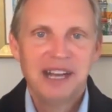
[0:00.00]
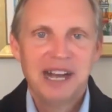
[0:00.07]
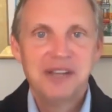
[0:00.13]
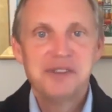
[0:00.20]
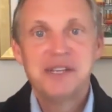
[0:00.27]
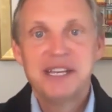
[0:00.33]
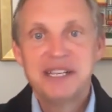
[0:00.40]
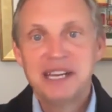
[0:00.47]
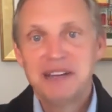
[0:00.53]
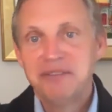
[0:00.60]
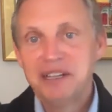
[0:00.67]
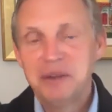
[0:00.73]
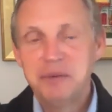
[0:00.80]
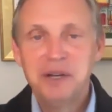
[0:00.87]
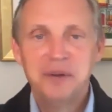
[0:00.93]
I'll say
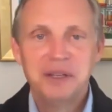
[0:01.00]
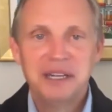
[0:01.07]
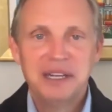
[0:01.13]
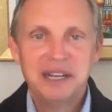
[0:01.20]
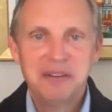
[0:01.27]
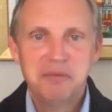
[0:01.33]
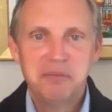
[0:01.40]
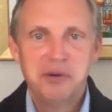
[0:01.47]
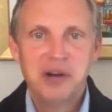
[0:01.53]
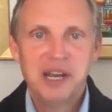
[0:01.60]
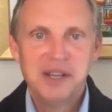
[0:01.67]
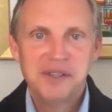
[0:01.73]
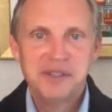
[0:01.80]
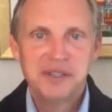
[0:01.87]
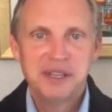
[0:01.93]
definitely we don't get enough
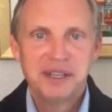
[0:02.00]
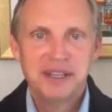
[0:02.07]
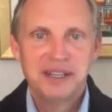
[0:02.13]
press